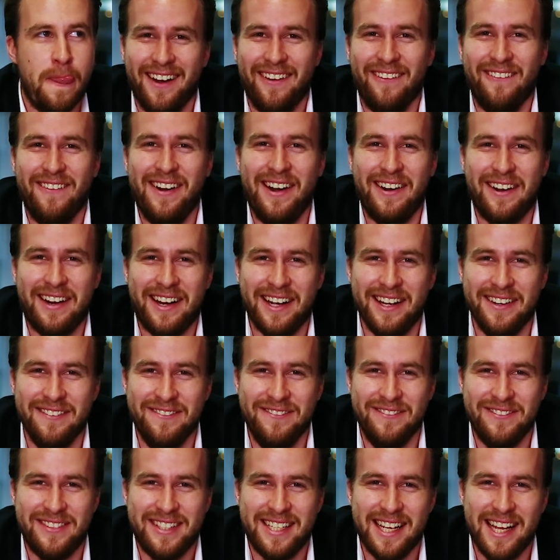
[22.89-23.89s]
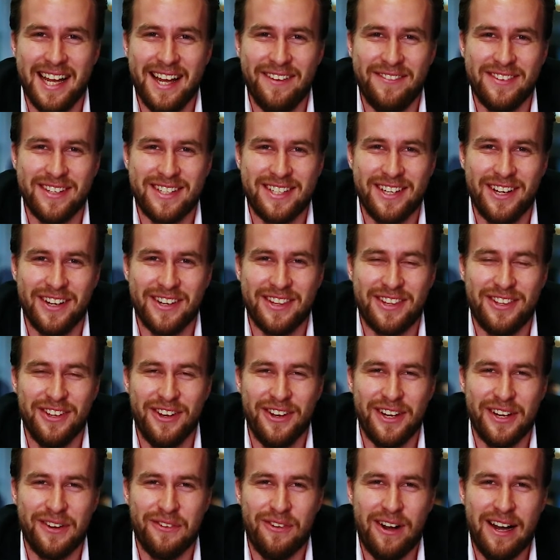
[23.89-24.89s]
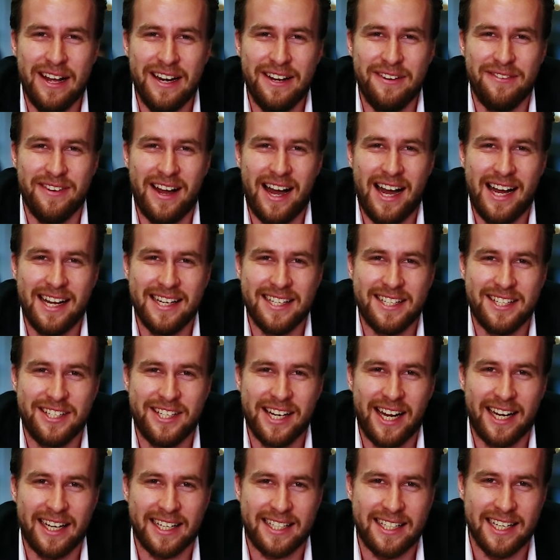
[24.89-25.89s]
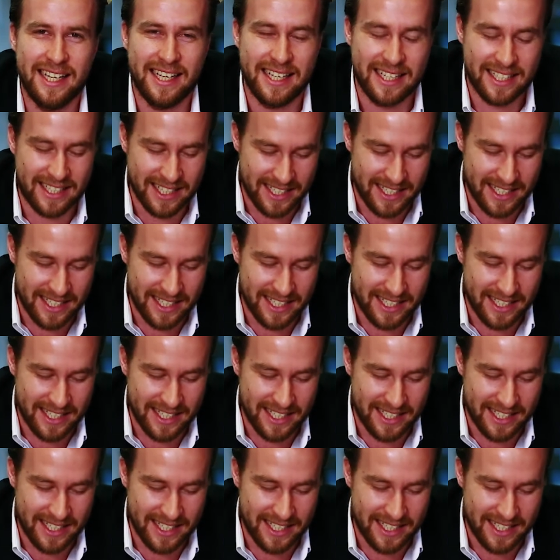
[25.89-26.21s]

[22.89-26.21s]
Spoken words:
Welcome to episode 31 of Ask Jack D.